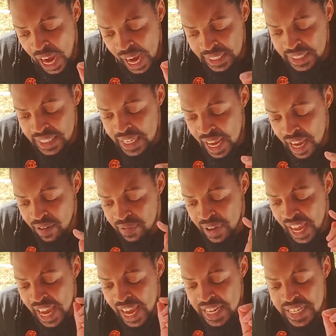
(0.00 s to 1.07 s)
I didn't have
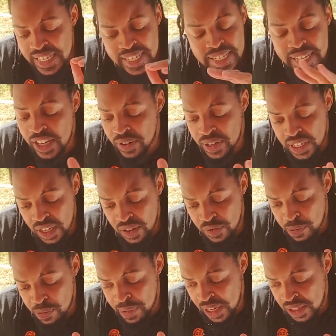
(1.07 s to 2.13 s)
any secret
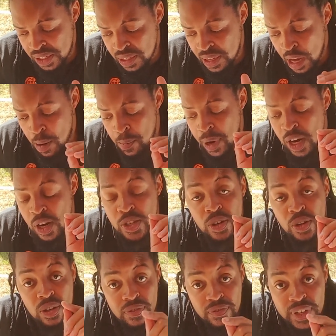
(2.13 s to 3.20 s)
information, but I was
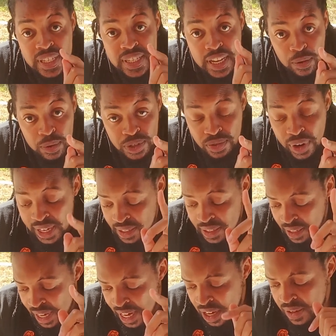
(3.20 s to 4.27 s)
convinced I was right.
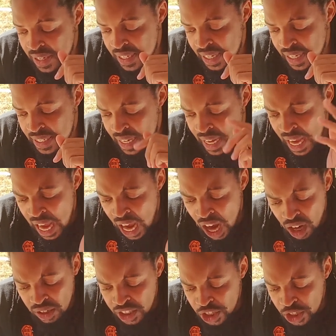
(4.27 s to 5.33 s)
Harry says,
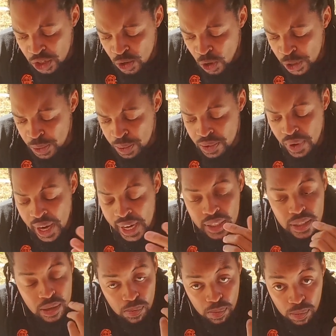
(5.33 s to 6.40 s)
how did you know you were
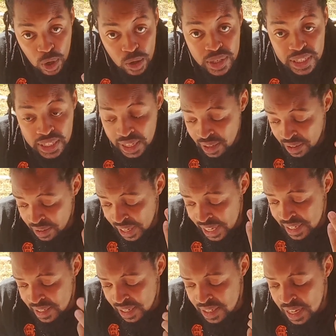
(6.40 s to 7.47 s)
right? Mostly,
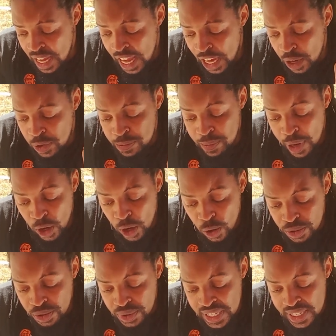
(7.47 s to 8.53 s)
Craig says, it was my
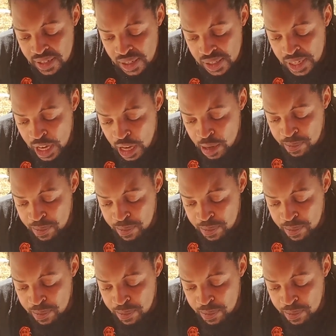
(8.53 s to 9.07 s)
own research.